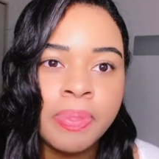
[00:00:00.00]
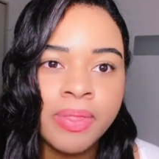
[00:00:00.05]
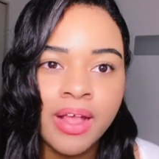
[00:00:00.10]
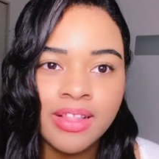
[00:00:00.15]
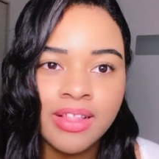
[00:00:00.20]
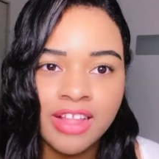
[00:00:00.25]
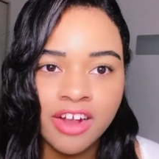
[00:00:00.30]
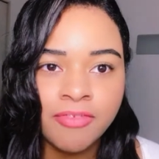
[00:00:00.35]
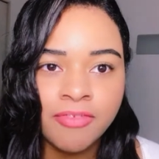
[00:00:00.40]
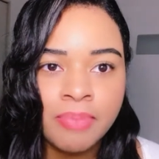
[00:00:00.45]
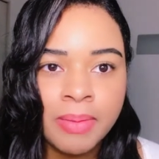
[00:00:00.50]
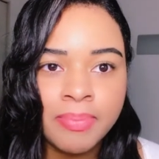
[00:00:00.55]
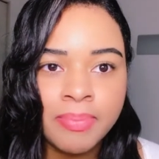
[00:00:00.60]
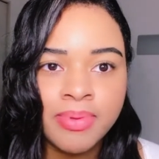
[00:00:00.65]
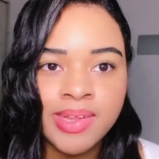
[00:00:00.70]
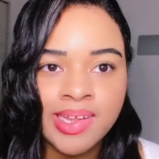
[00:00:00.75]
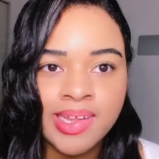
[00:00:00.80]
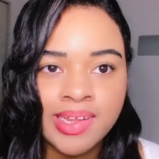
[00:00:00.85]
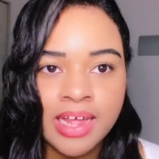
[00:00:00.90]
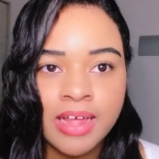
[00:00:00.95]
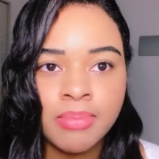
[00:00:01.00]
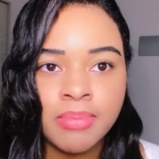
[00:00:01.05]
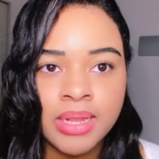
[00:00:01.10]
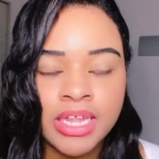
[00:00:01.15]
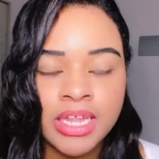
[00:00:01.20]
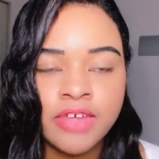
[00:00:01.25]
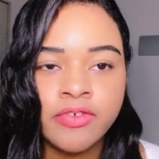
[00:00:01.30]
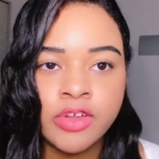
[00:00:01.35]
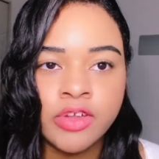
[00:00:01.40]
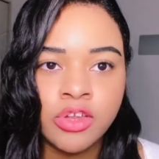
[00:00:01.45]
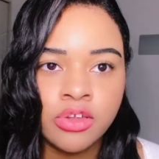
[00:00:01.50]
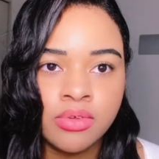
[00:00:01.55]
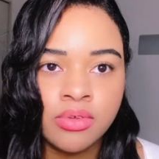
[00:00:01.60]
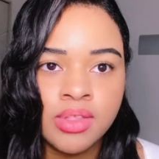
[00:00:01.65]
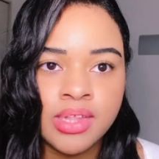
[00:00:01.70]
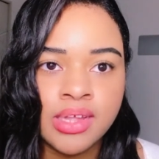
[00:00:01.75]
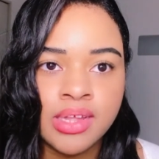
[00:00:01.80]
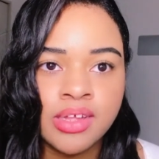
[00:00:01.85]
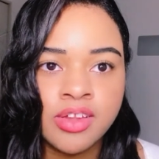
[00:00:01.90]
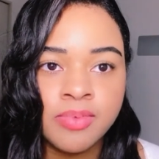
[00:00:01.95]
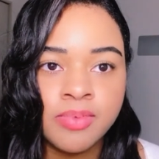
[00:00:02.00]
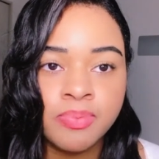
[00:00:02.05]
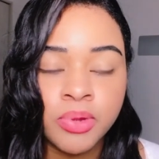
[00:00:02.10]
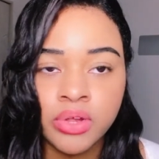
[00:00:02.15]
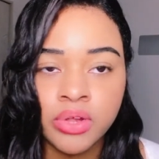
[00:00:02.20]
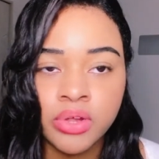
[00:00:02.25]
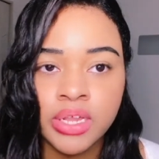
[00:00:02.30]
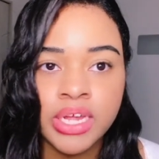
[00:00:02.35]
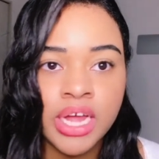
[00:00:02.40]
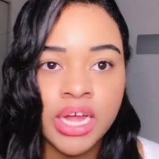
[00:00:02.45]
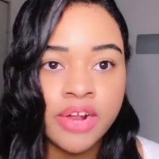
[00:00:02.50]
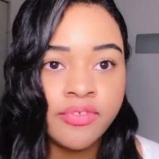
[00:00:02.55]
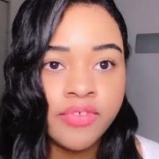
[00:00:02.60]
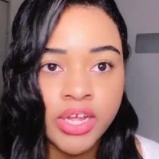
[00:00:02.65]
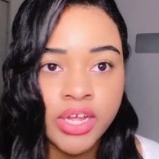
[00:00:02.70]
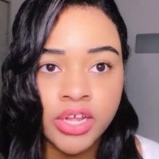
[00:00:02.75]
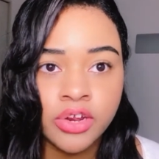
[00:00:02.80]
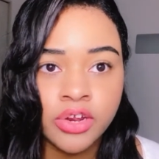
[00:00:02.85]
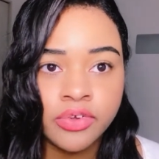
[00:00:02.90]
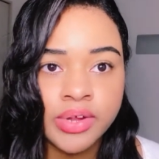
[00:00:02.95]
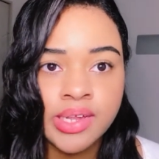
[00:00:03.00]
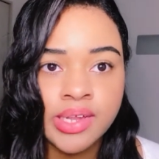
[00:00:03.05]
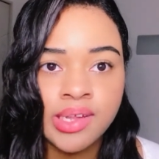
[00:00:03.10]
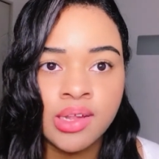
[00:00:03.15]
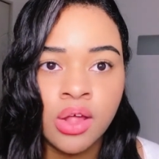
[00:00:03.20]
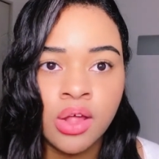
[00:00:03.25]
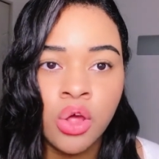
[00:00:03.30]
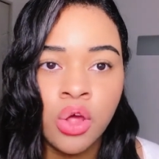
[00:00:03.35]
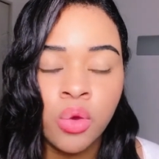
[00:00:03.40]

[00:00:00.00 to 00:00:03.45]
a lot of people say, believe, and do things purely out of ignorance